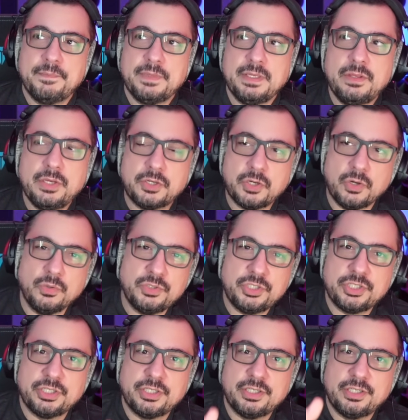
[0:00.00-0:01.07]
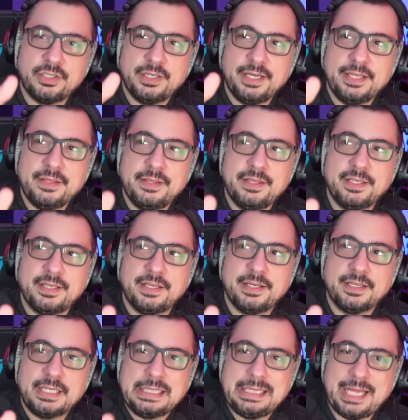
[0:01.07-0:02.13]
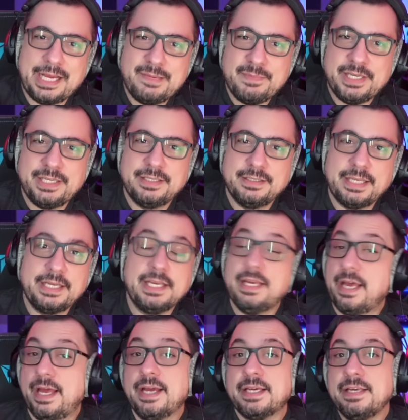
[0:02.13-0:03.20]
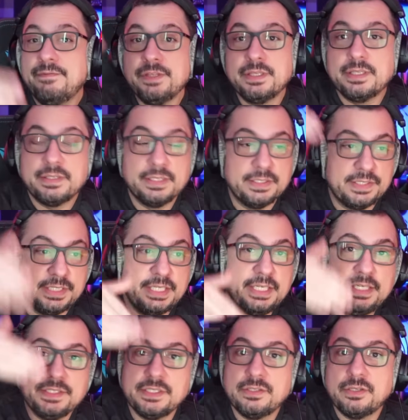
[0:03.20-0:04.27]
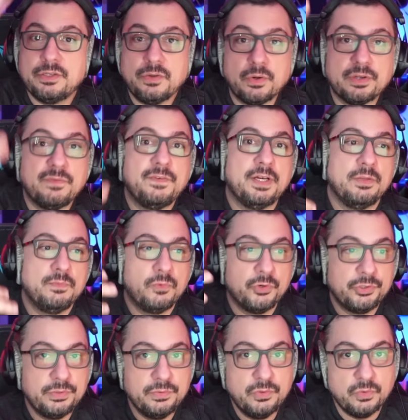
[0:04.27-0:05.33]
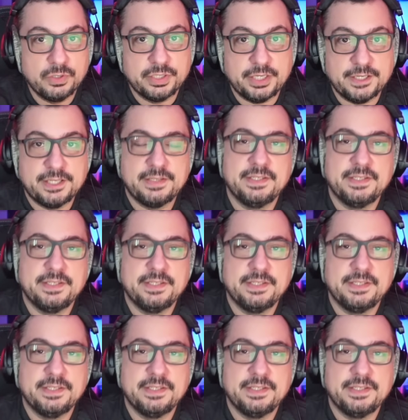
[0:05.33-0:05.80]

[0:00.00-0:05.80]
the culture, the climate, like heck, even the cities in the north felt more Nordic.